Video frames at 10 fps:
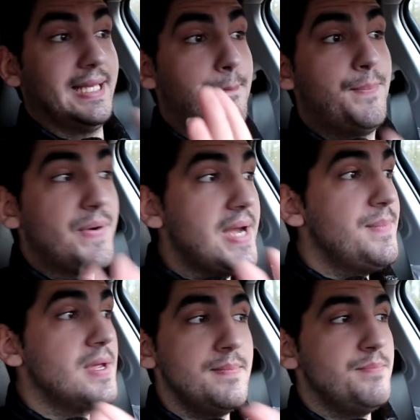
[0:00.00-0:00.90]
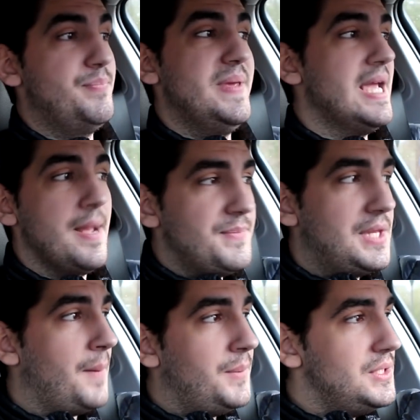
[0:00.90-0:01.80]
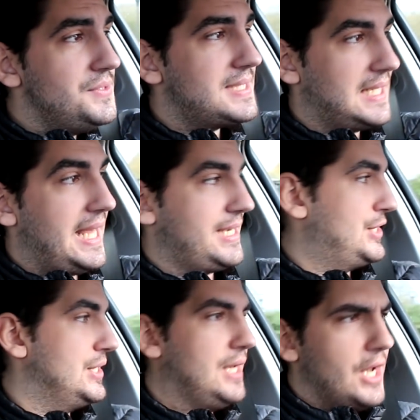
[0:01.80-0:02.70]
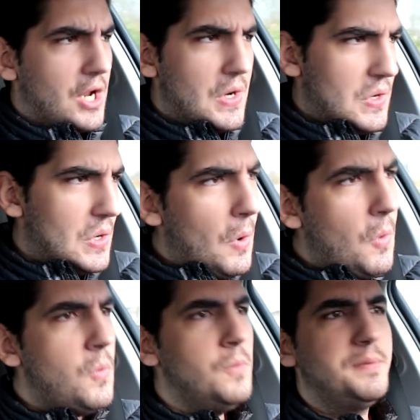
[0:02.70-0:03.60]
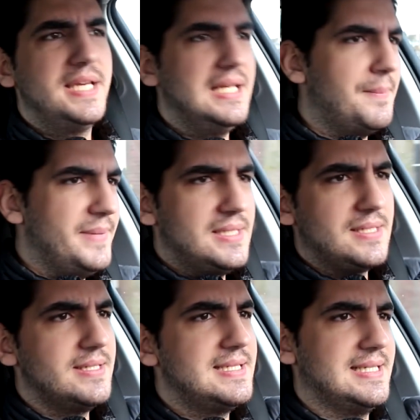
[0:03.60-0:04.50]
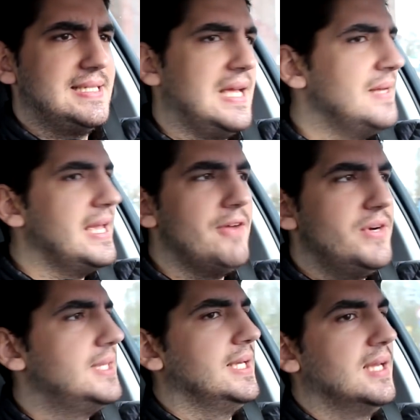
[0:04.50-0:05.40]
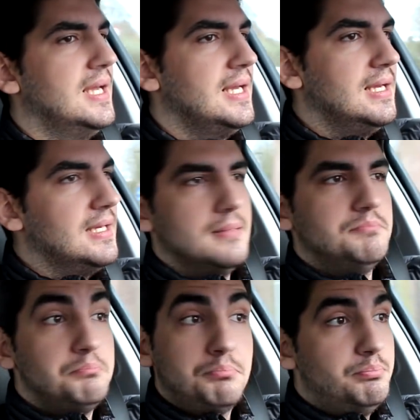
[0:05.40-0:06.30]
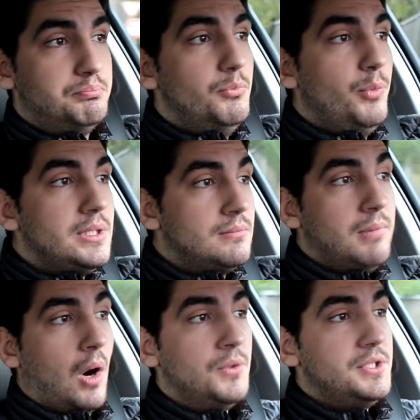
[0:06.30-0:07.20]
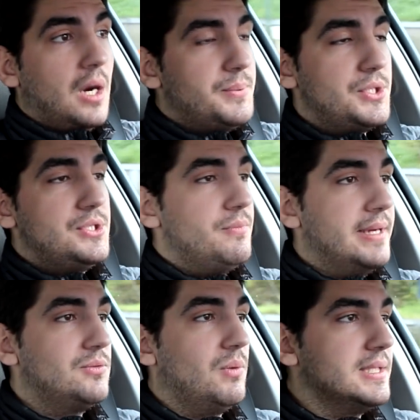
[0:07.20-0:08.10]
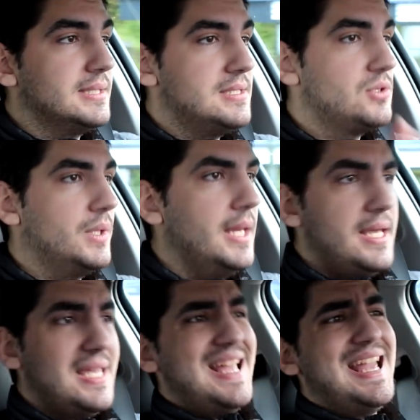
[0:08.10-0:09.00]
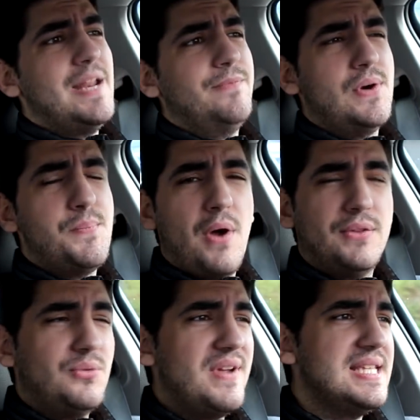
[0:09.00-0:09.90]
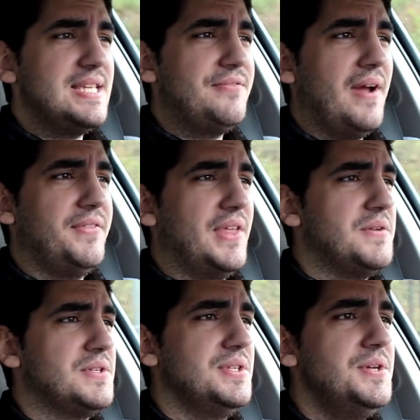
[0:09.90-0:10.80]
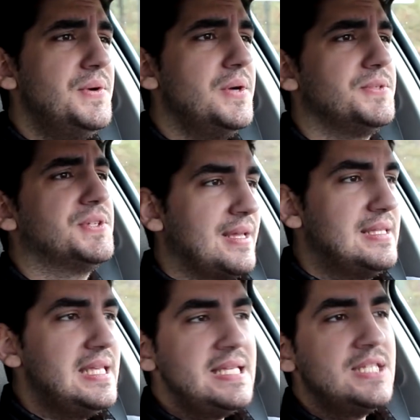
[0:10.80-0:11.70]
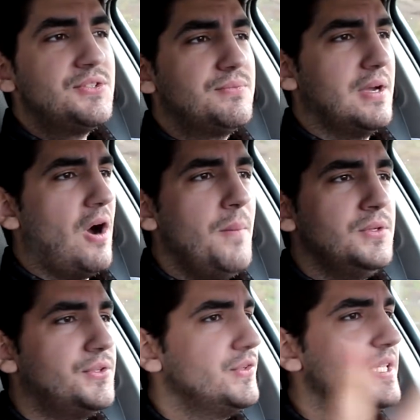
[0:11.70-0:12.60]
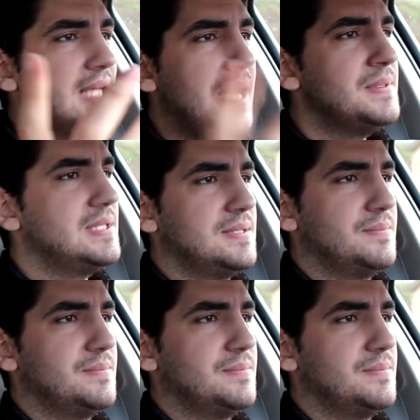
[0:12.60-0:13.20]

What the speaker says: a premium BMW selection, low kilometers, everything, with all the options you might want and so on. You can get it for about 25,000 euros. This is almost 3 times as